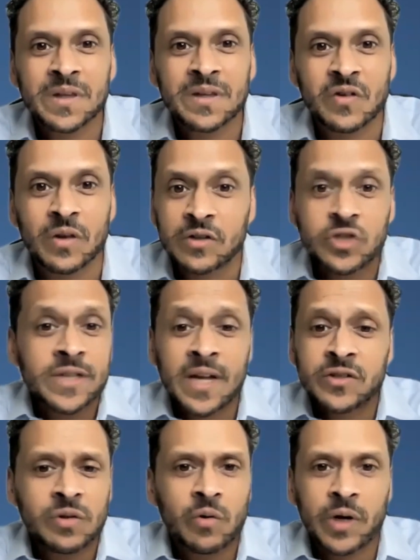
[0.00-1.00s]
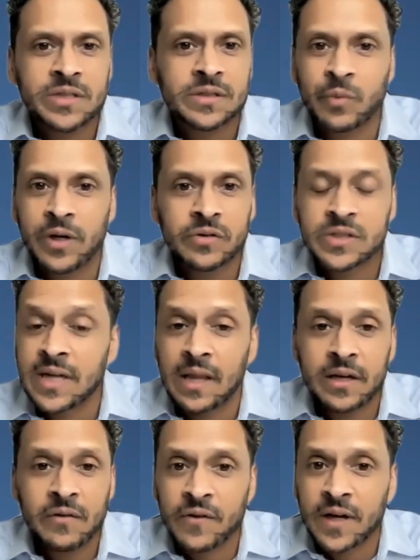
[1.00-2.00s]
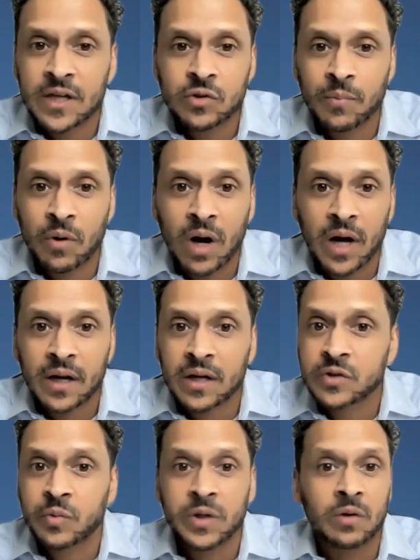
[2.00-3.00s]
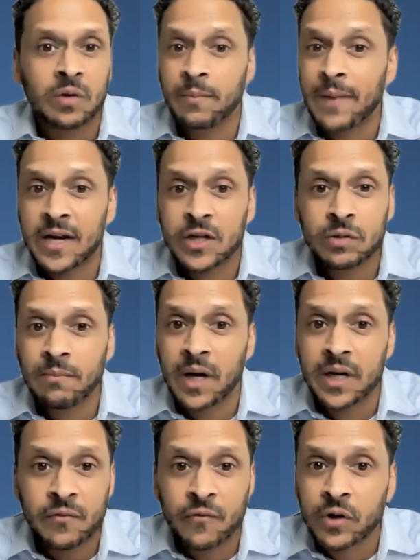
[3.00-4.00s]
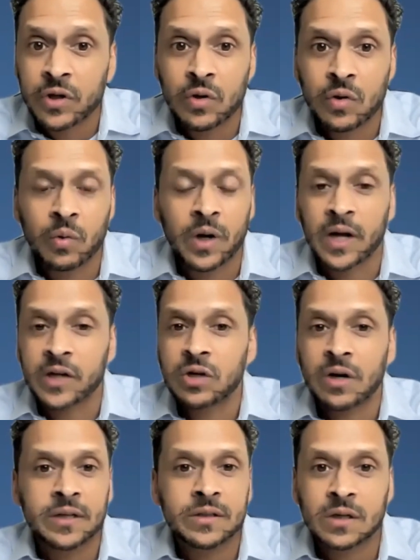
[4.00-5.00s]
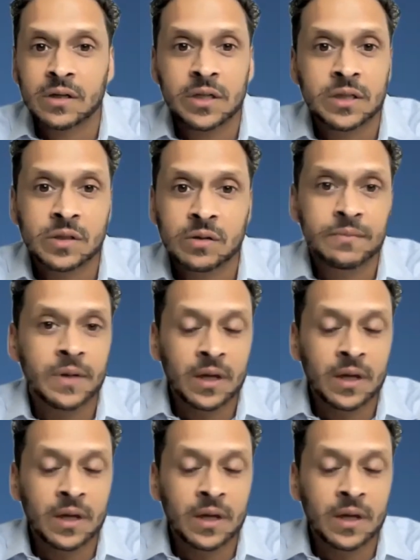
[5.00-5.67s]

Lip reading: So they're just answering questions. We don't sell any financial products. We don't manage your money for you. We're not trying to turn you into